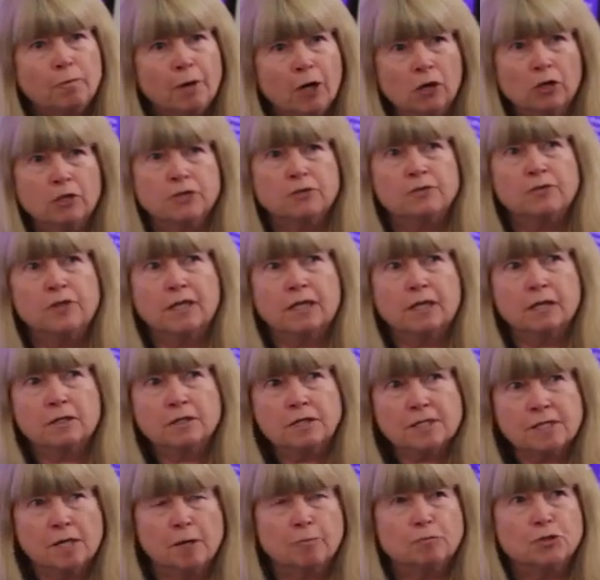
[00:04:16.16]
part of the
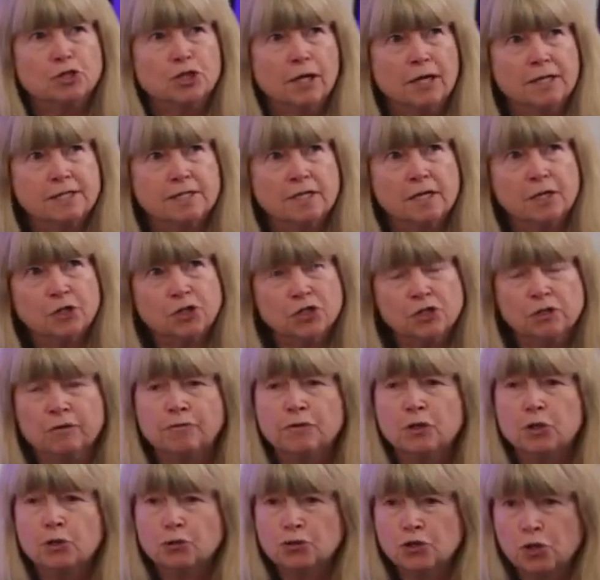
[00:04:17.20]
conceptualization of
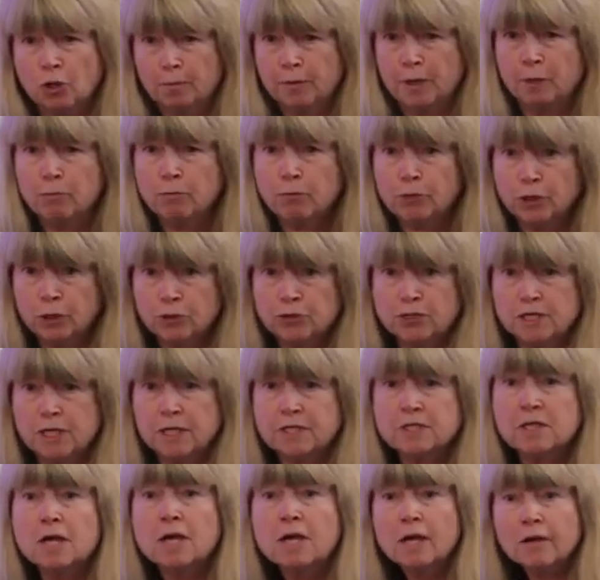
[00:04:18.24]
the utopian
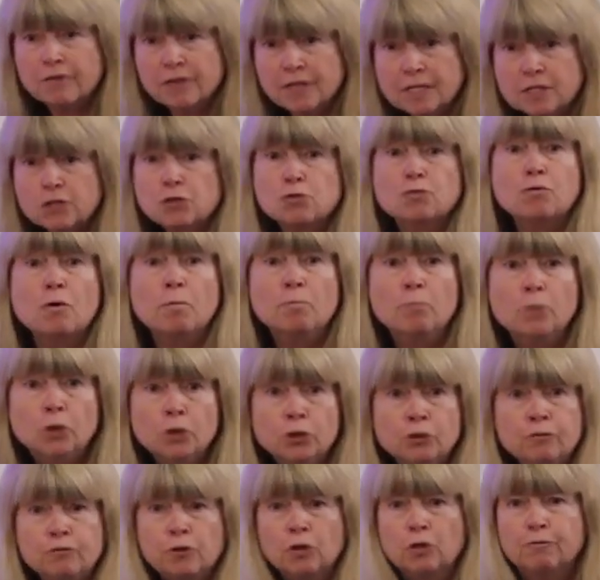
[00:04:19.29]
process, this
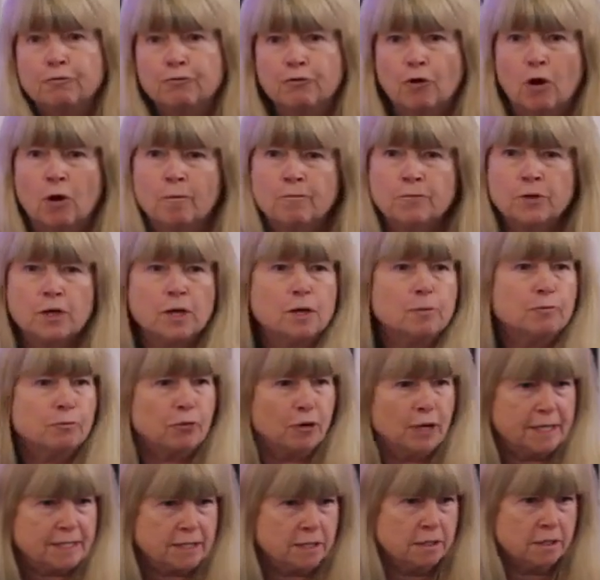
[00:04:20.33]
removal from the
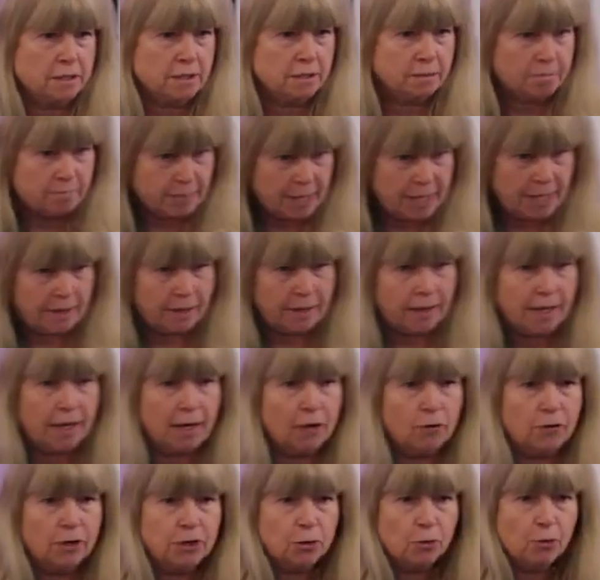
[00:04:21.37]
present and being
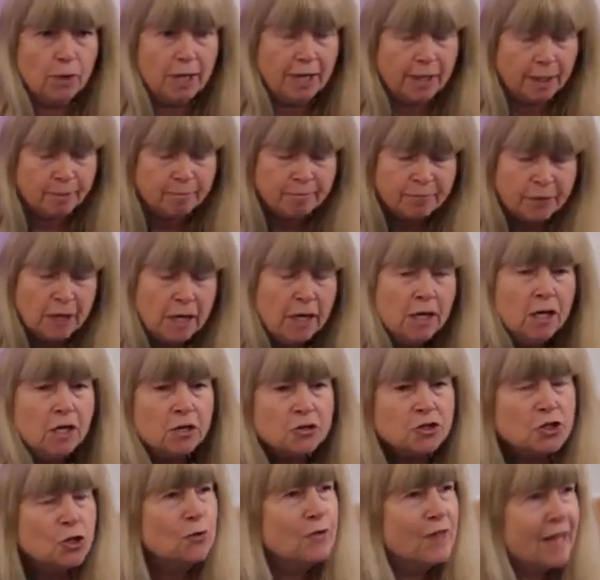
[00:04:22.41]
carried away.
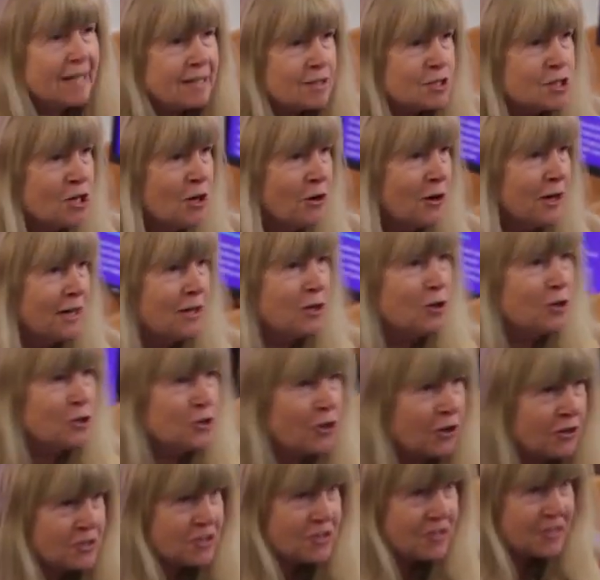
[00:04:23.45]
So that's how I got
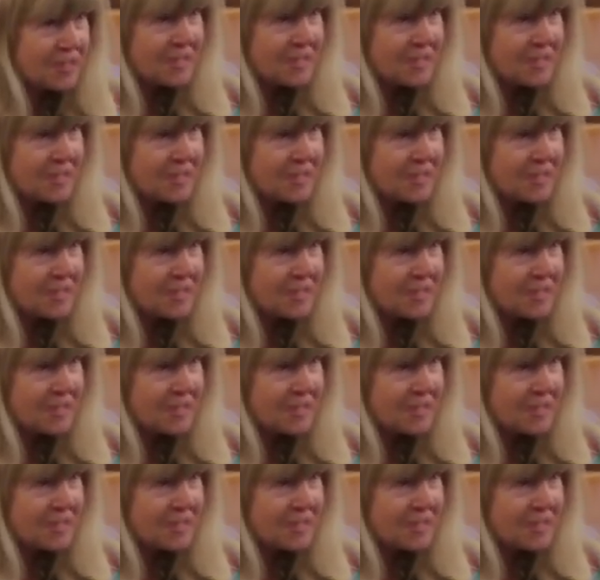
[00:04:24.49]
onto